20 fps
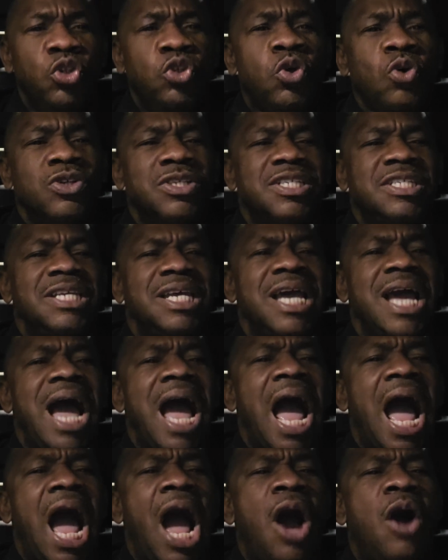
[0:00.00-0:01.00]
to see
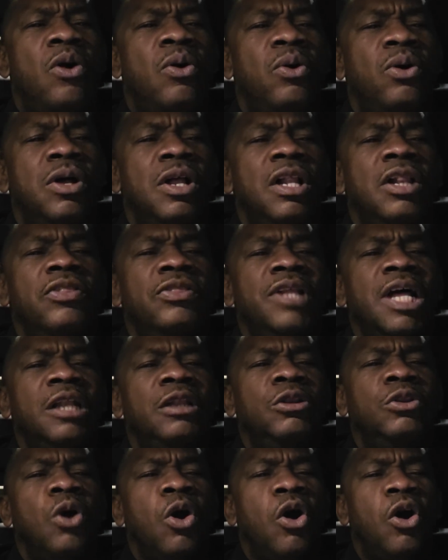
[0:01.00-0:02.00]
how the
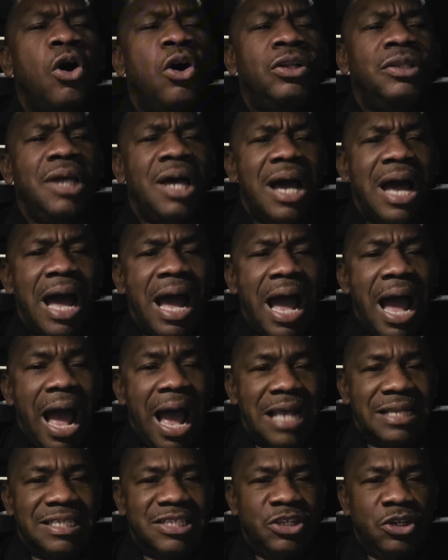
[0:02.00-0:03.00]
Lord
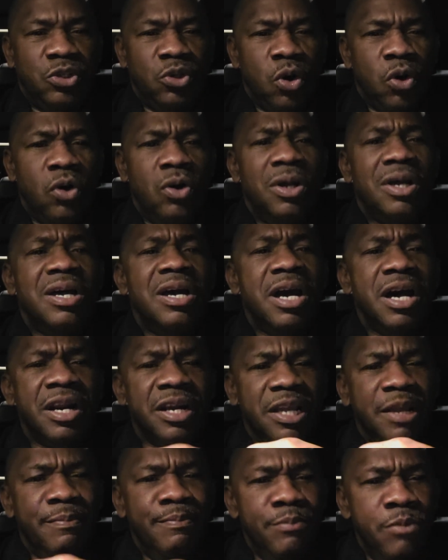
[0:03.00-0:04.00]
has, you know,
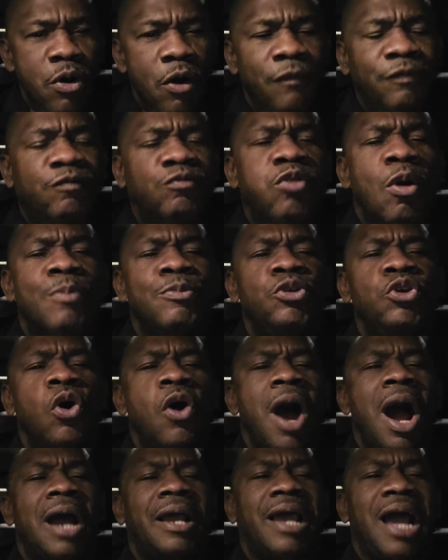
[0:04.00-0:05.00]
removed from
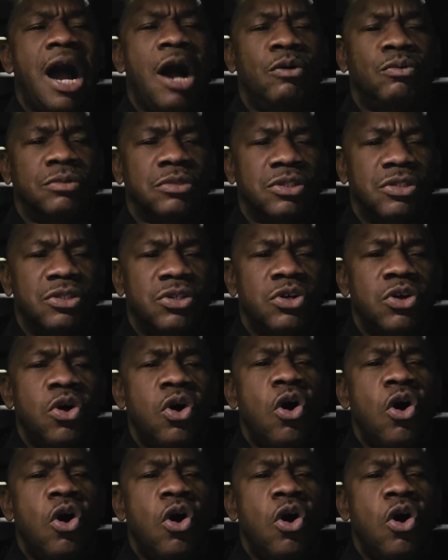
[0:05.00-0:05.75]
your account